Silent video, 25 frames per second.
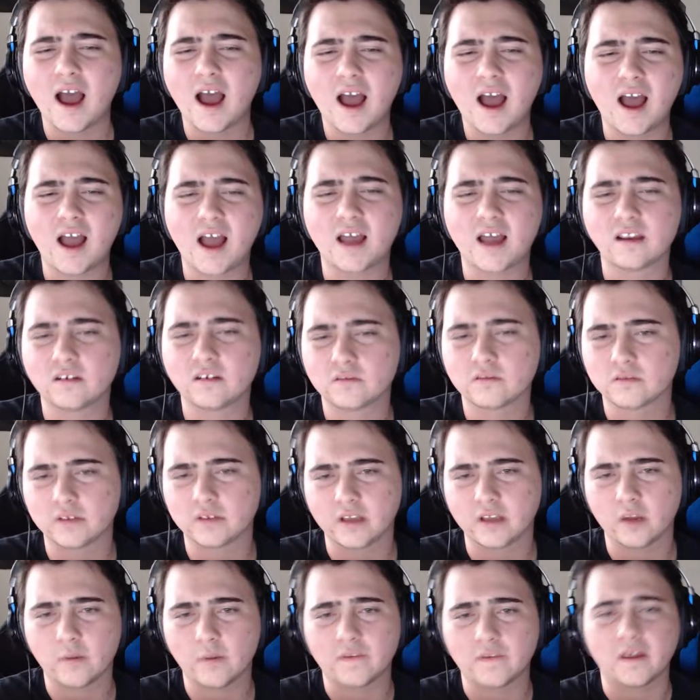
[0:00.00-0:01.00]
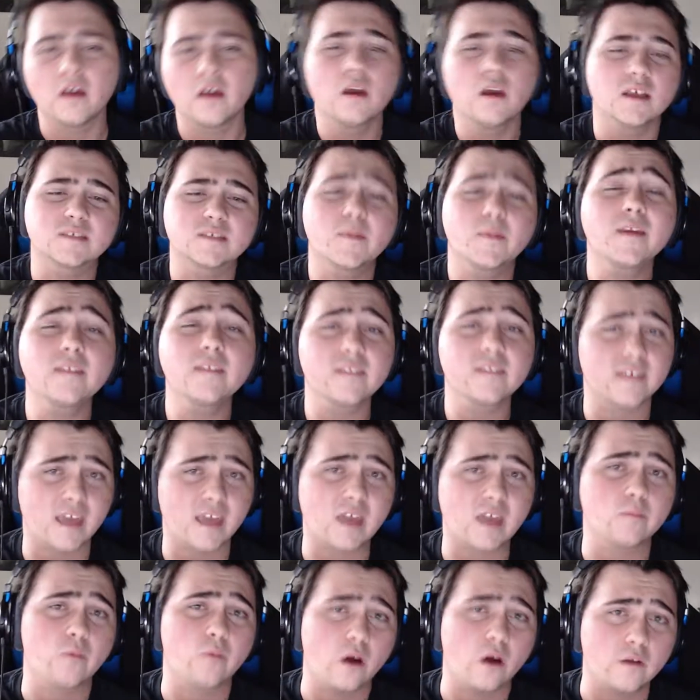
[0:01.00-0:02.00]
I don't really care about that. It's mainly the
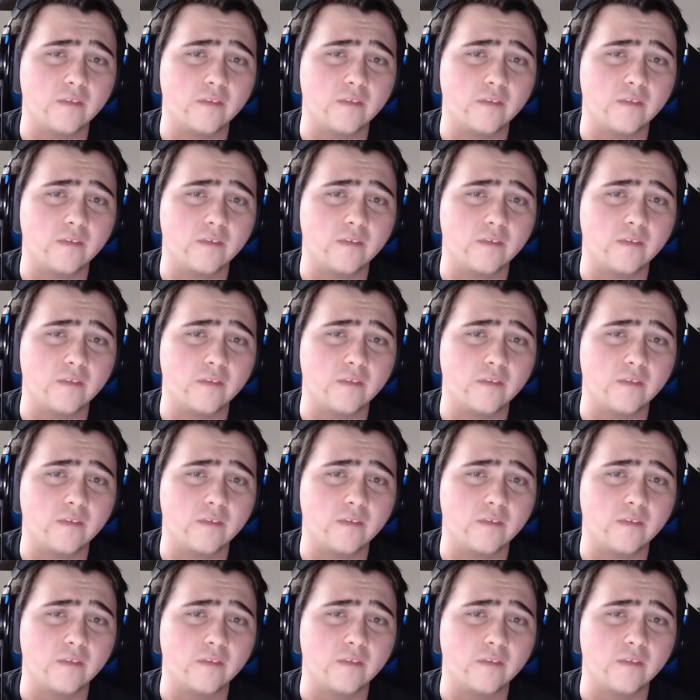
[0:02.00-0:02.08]
game part that